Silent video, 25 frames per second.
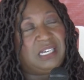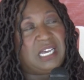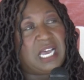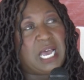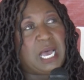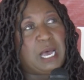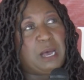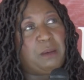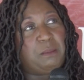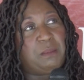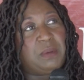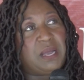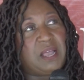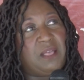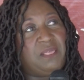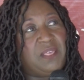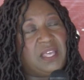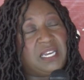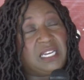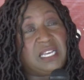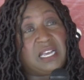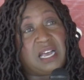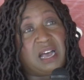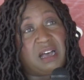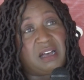And
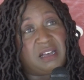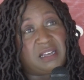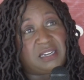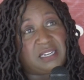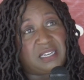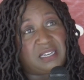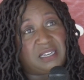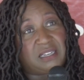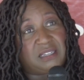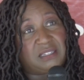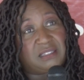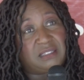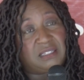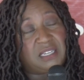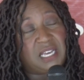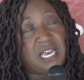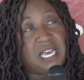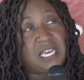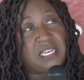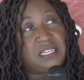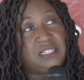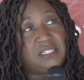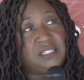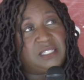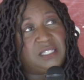then Ghana
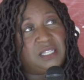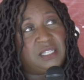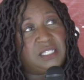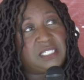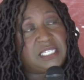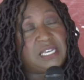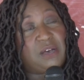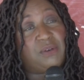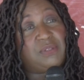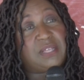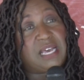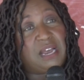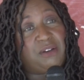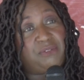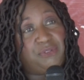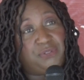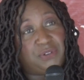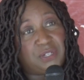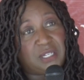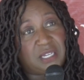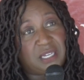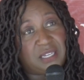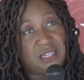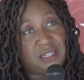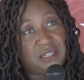and South
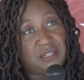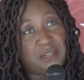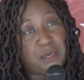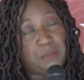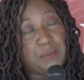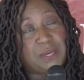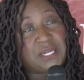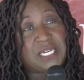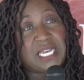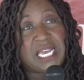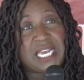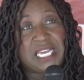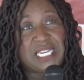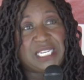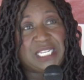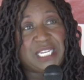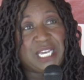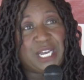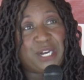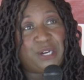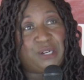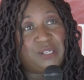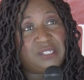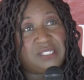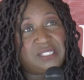Africa, about 8
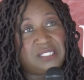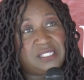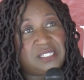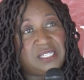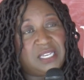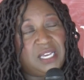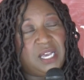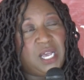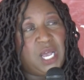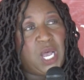years.